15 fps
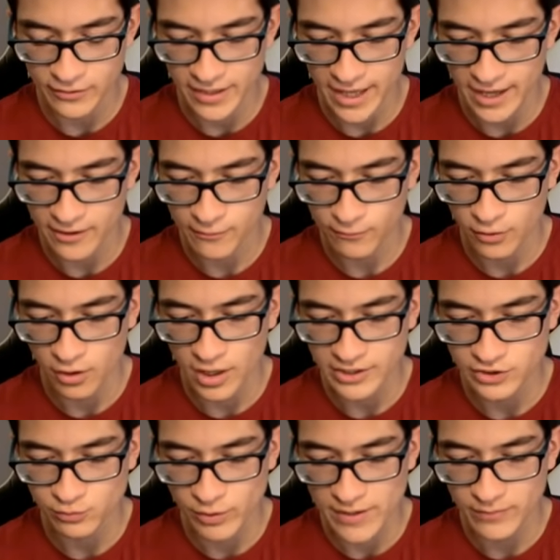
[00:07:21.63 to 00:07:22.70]
Okay, well, I
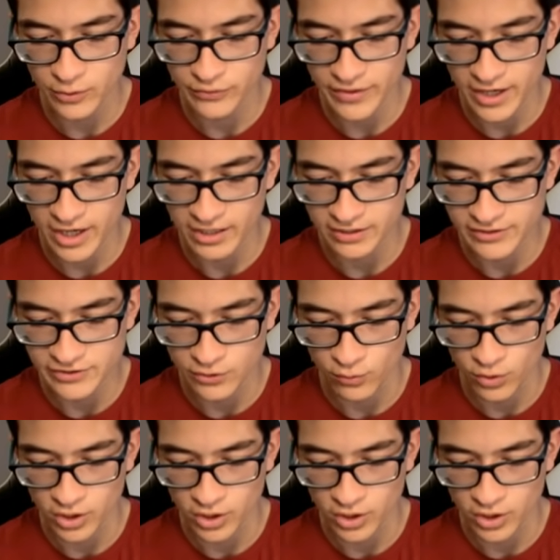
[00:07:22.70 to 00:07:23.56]
just rainbowed there. At least it